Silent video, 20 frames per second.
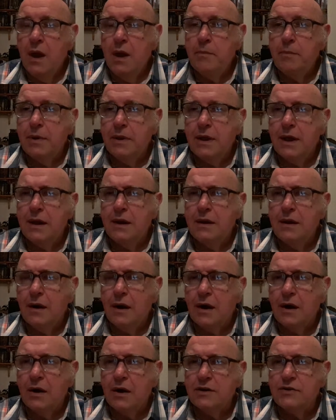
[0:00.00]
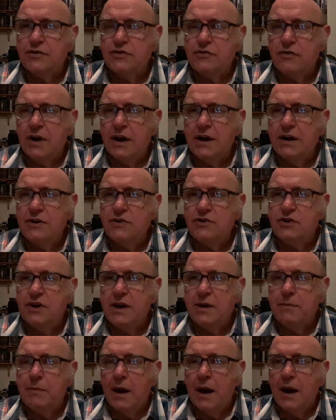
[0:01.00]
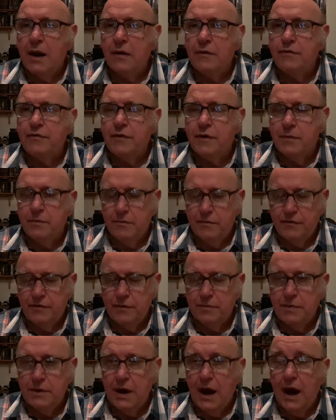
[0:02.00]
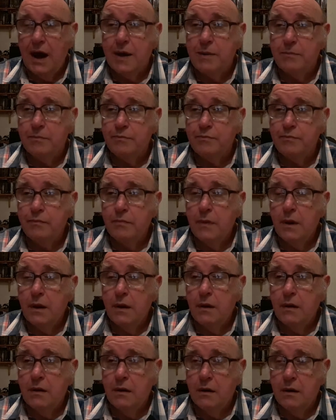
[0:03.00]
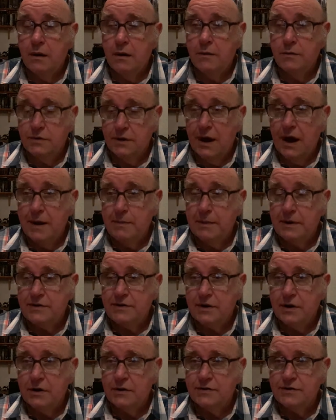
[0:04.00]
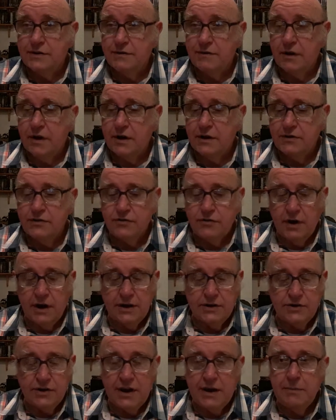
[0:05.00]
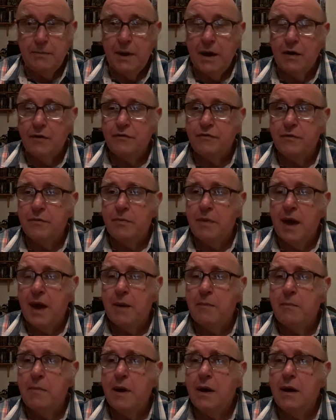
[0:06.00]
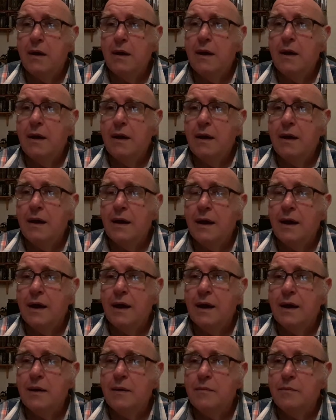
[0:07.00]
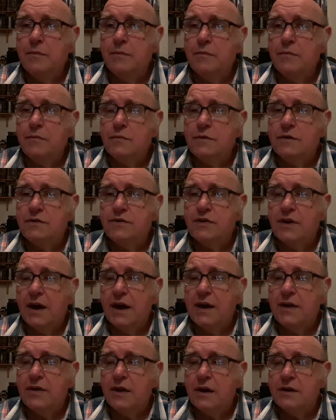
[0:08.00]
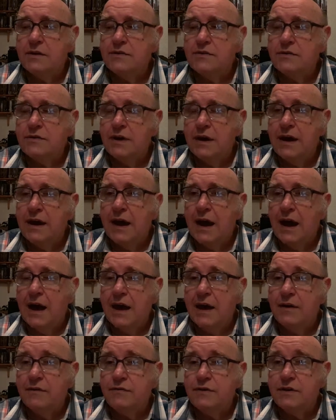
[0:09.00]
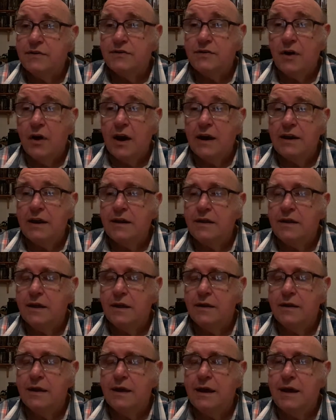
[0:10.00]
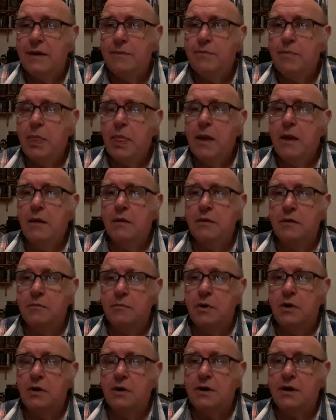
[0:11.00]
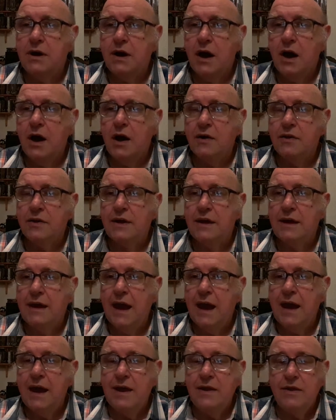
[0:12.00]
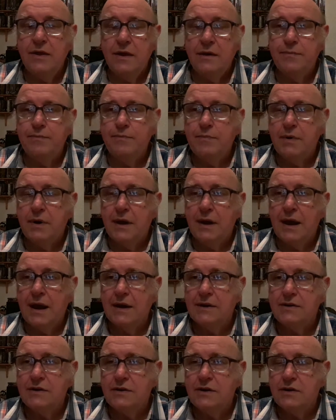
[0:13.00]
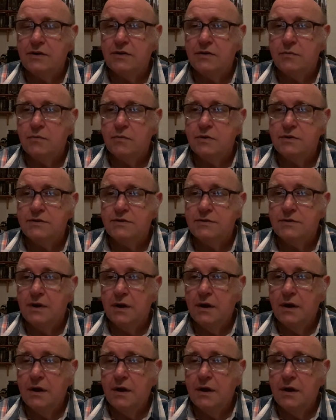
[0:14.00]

But then I got a strange email from Game. It was a Game exclusive. I got a strange email from them to say that EA have decided that the model car that you get in the collector's edition was